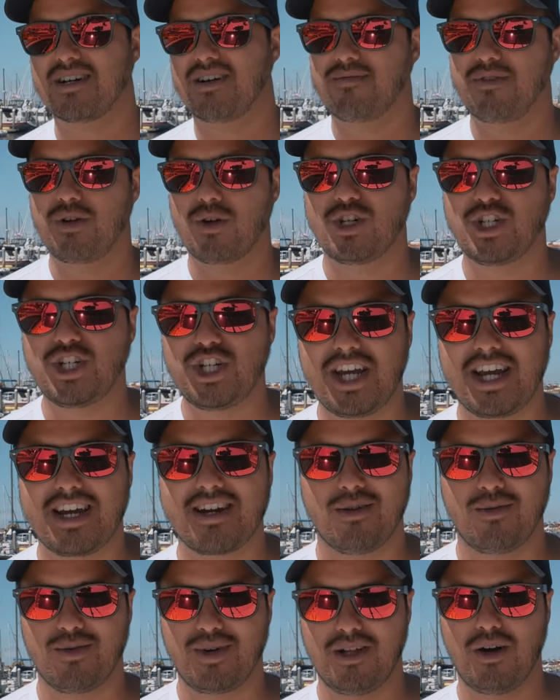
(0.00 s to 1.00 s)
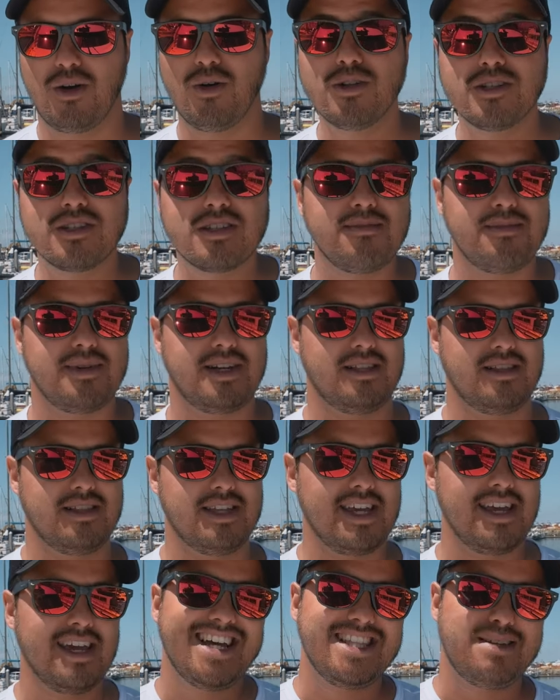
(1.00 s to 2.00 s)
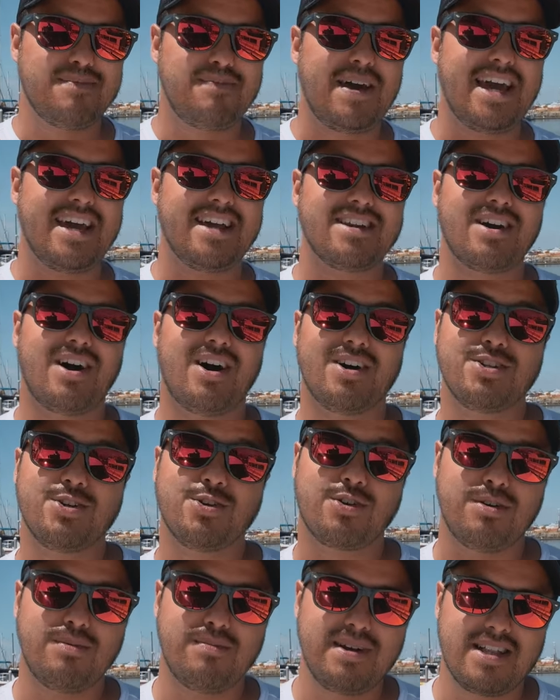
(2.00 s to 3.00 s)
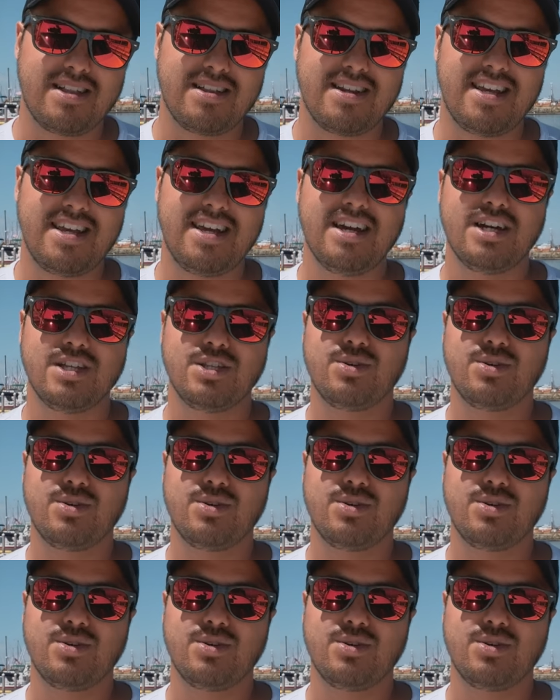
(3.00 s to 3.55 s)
of your channel will ultimately depend on your ability